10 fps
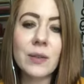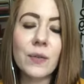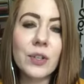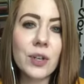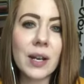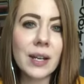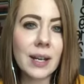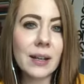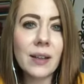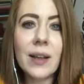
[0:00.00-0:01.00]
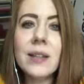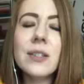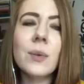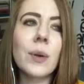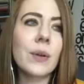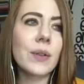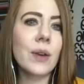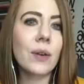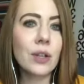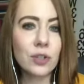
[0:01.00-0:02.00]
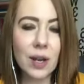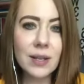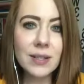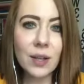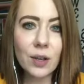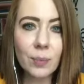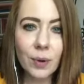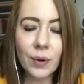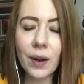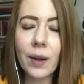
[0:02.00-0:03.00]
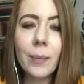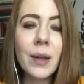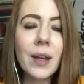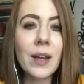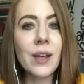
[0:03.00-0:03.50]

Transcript: So if you're trying to get clients to work with you or you're trying to sell your program,